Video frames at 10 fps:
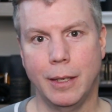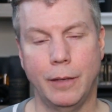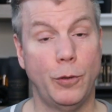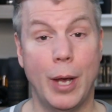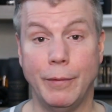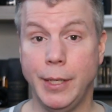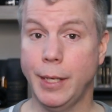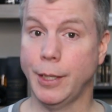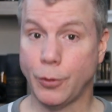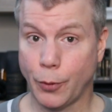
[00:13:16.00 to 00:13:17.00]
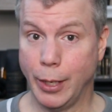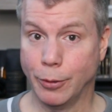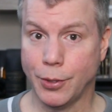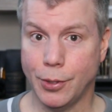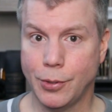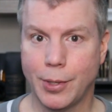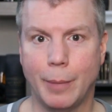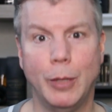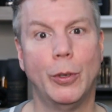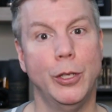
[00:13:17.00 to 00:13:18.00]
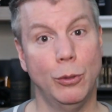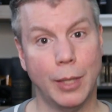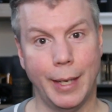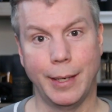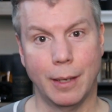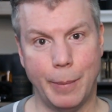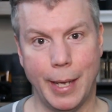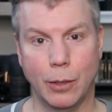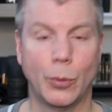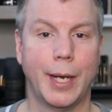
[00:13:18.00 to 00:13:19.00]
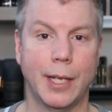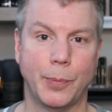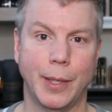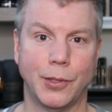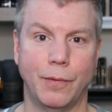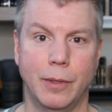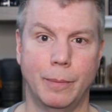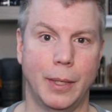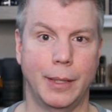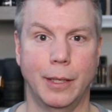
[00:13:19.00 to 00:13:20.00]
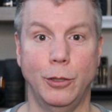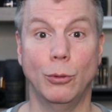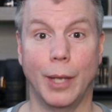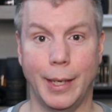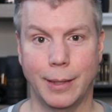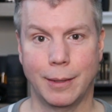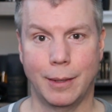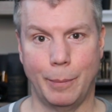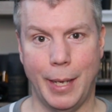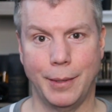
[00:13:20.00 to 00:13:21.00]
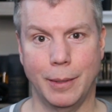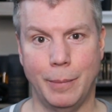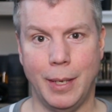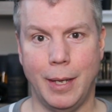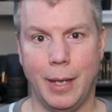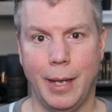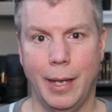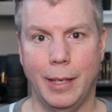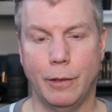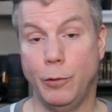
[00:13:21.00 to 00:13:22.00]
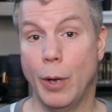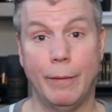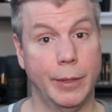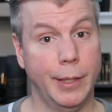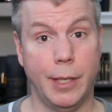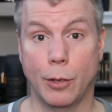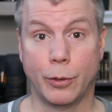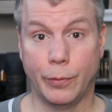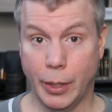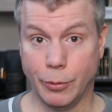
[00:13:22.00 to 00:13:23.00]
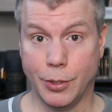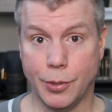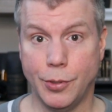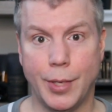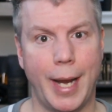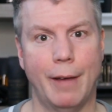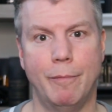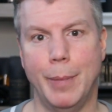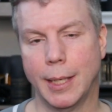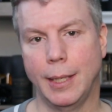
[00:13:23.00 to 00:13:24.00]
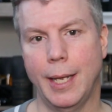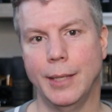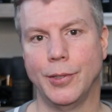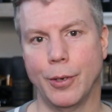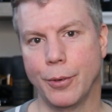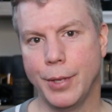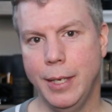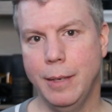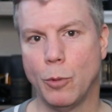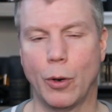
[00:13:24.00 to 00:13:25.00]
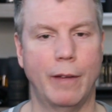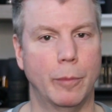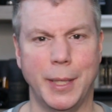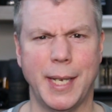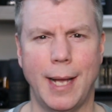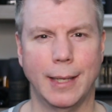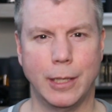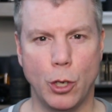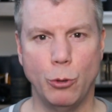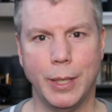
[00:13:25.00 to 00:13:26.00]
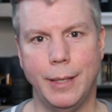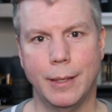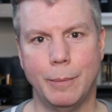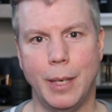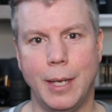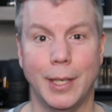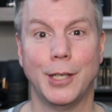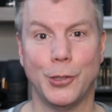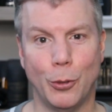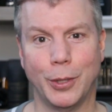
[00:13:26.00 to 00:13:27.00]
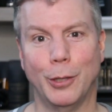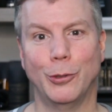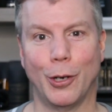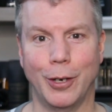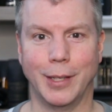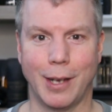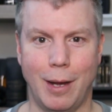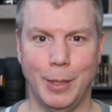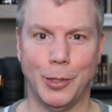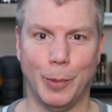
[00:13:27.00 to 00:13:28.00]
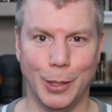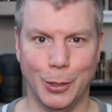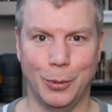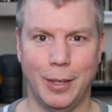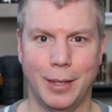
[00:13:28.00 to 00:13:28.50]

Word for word: If you have any of these fragrances, tell me what you like about it, what aspects of them that you like about them, and if you have any other fragrances that have metal as their theme or have a metallic note in them, let us know what those are in the comments below.